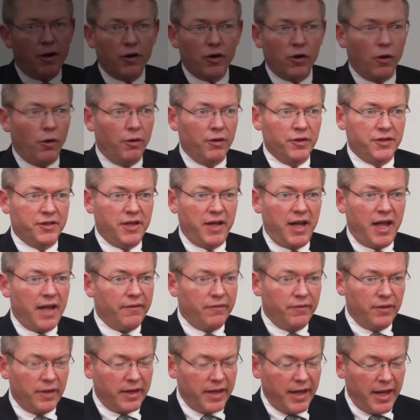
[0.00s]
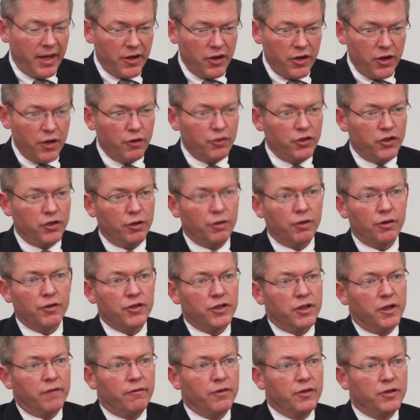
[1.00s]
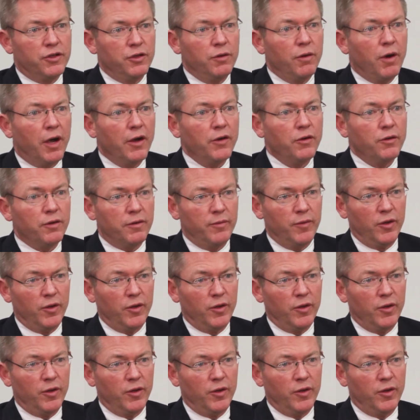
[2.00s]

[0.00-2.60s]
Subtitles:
goal is to have, again, no sugars over 200